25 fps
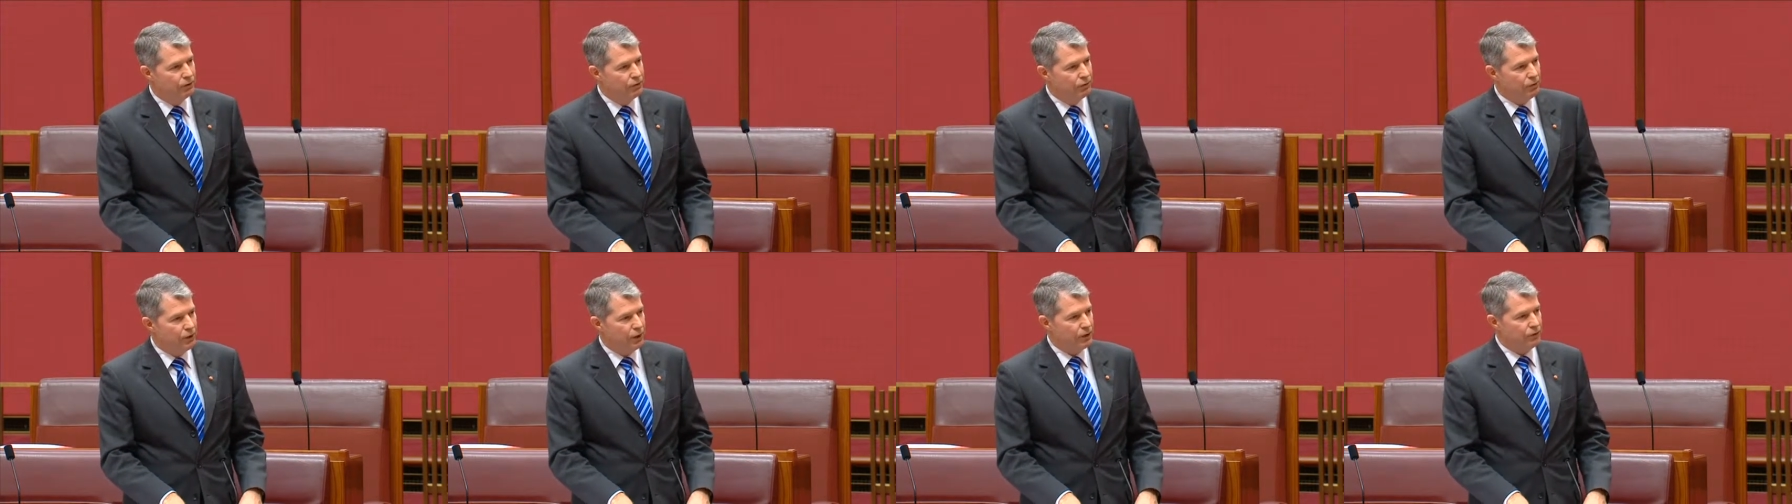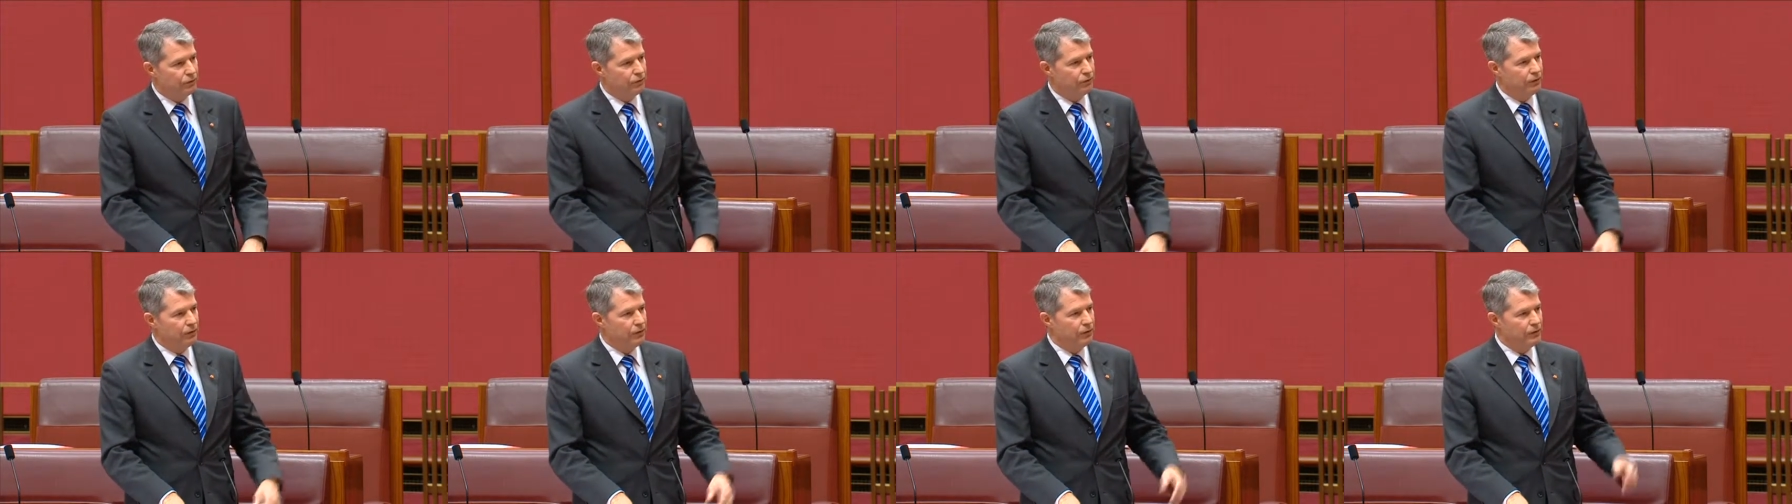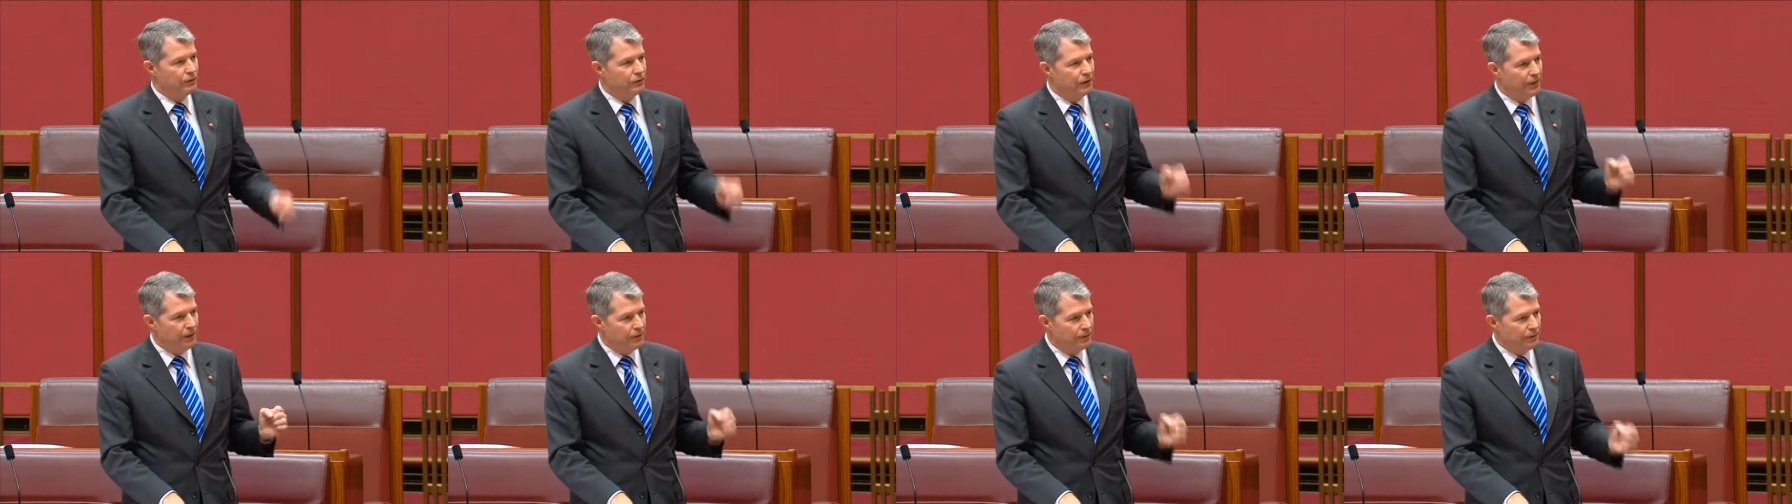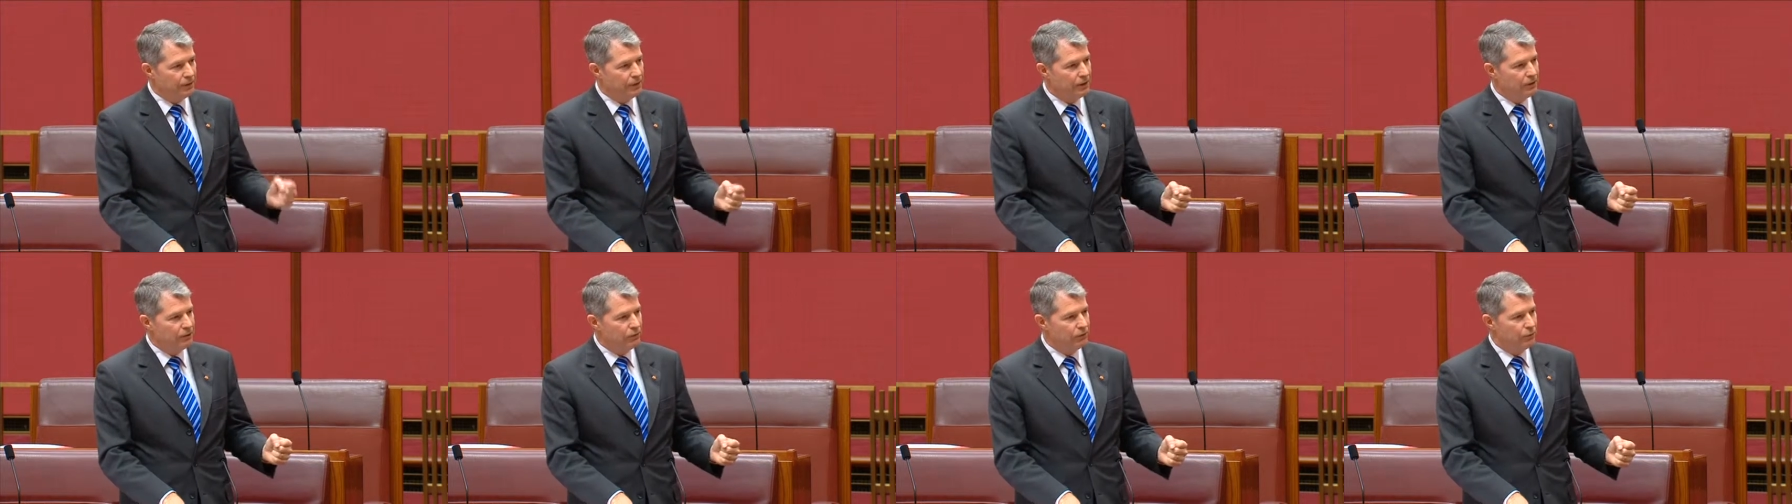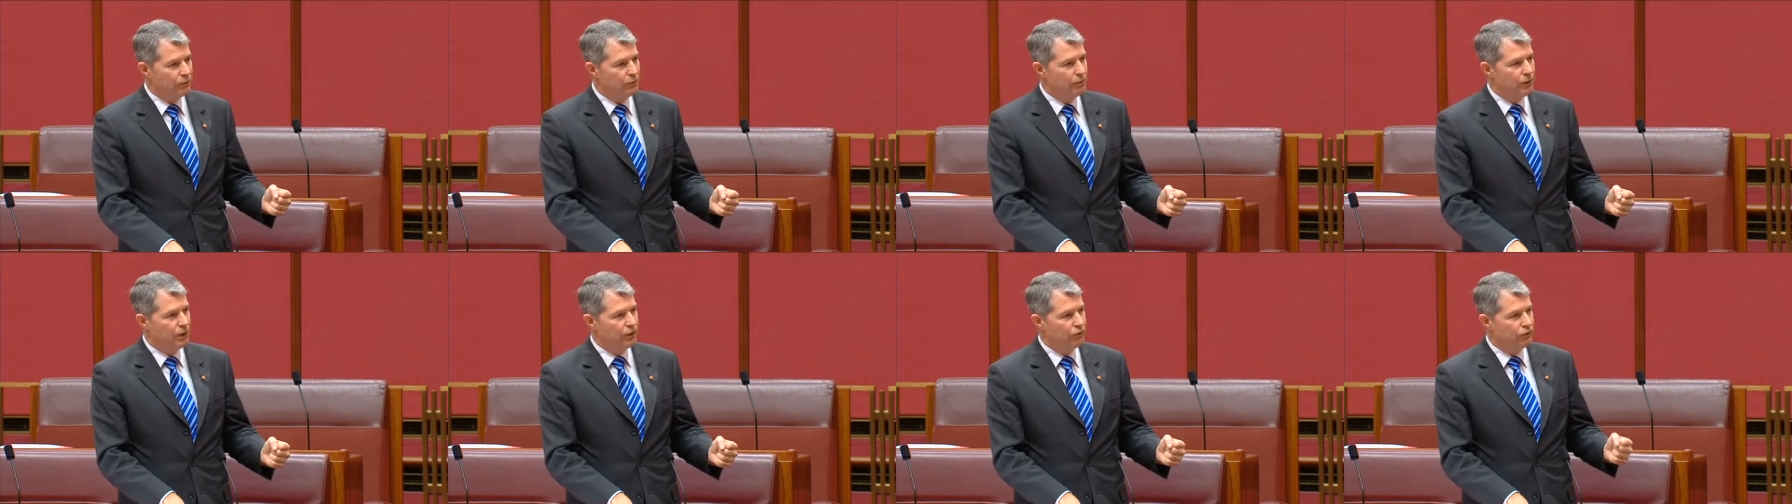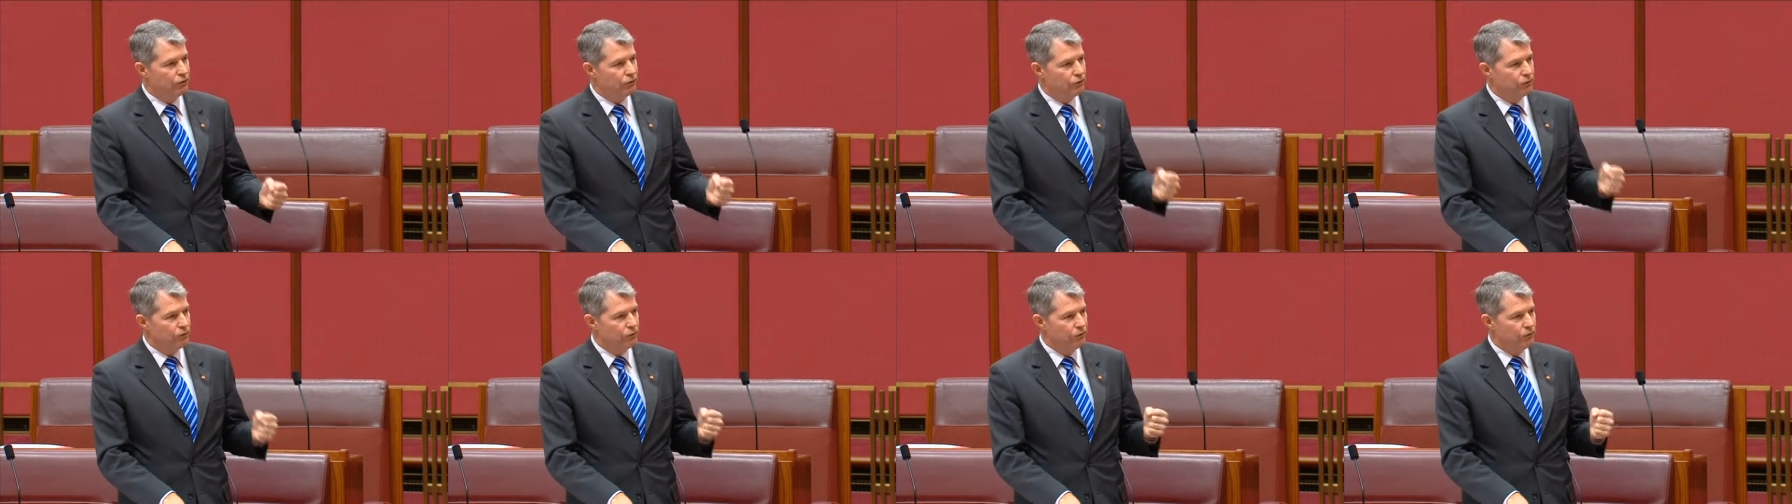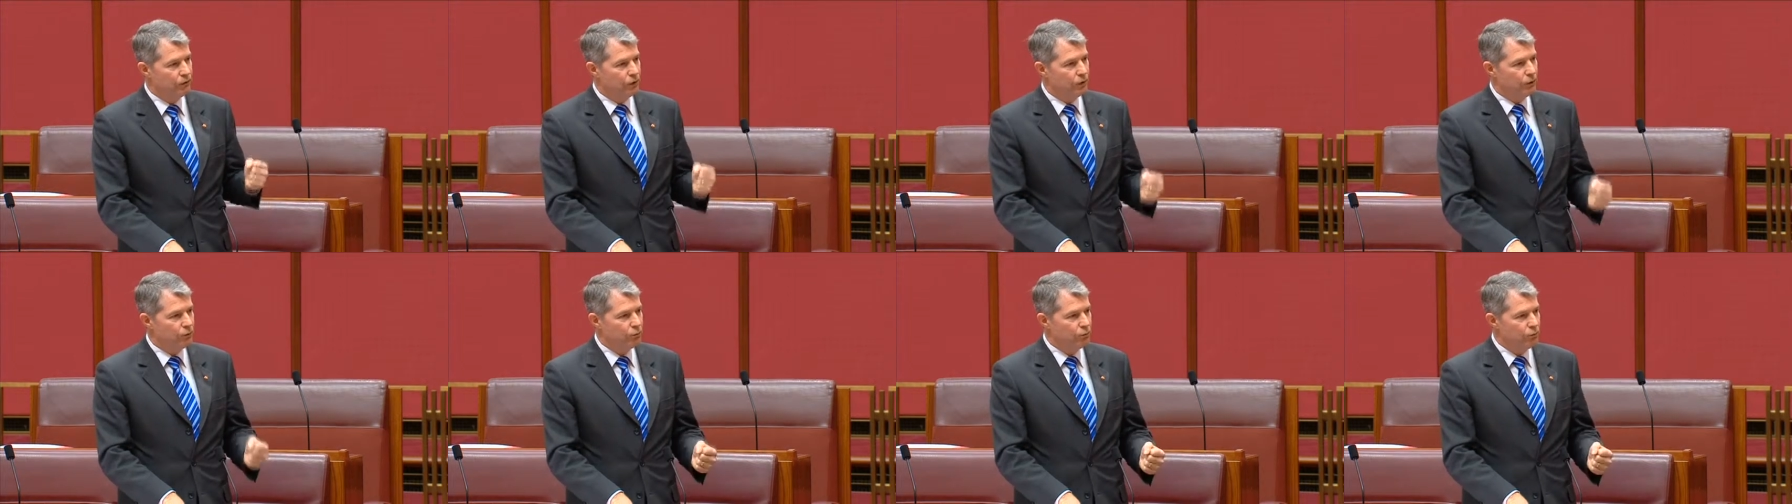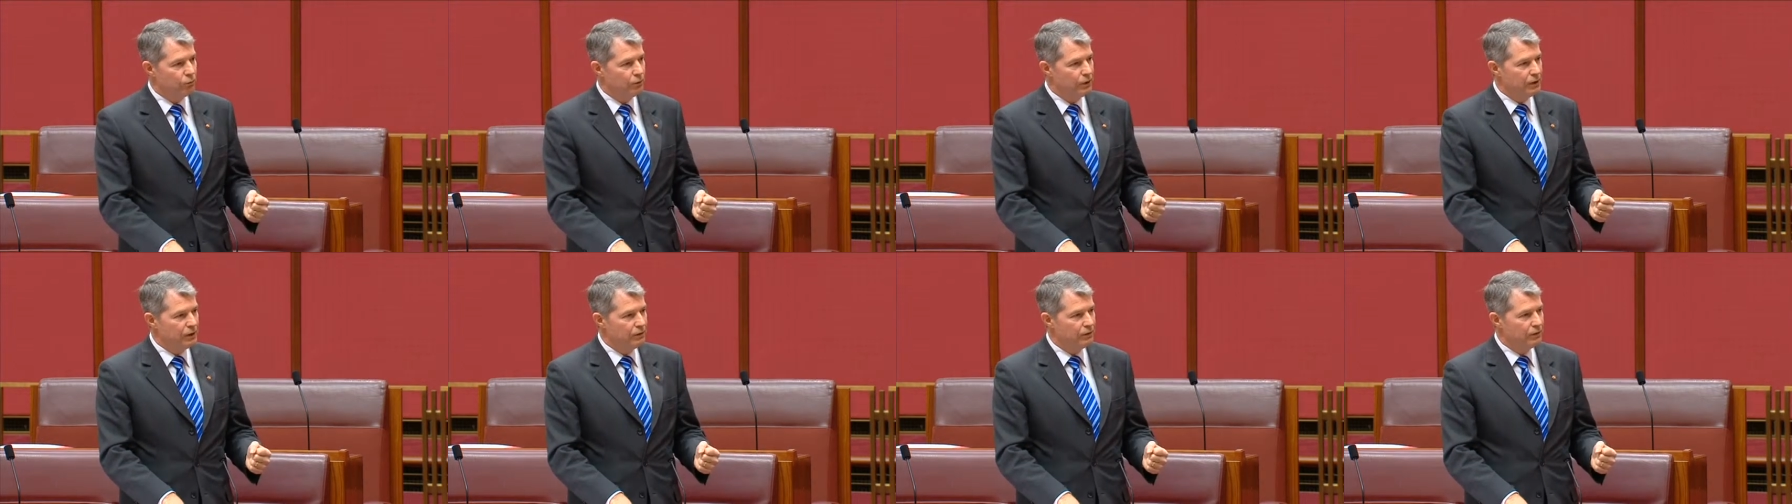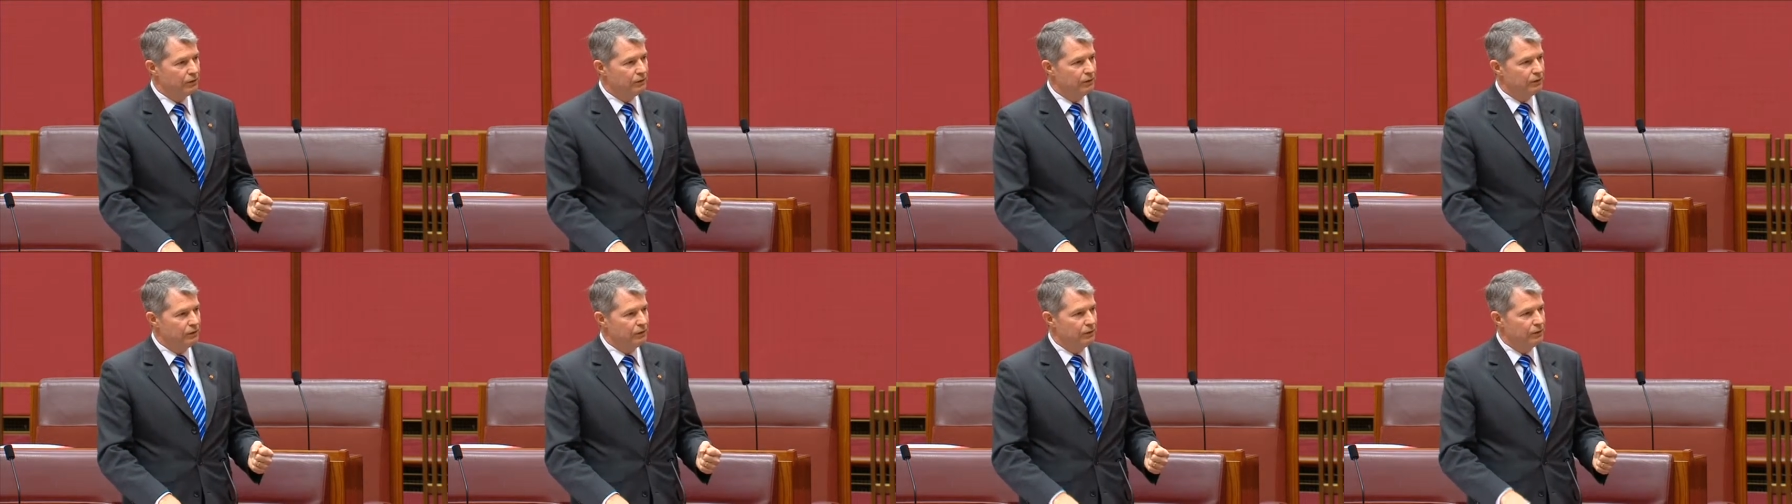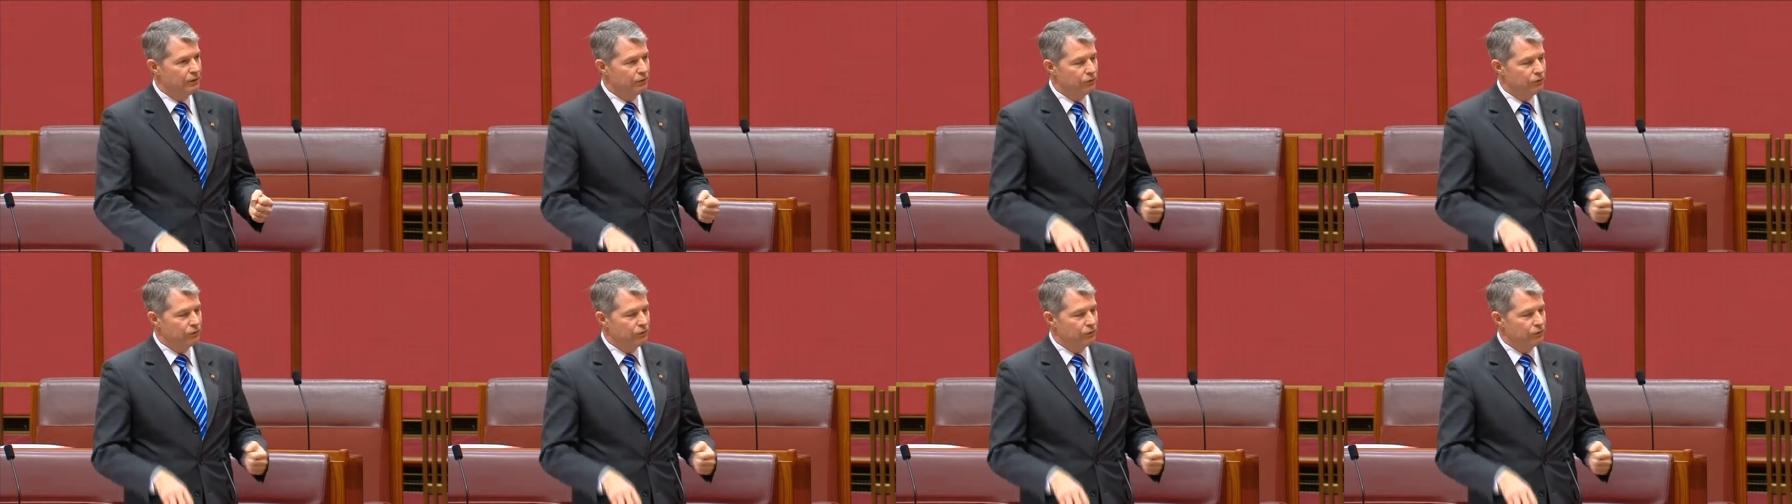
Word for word: to actually get the information, read it,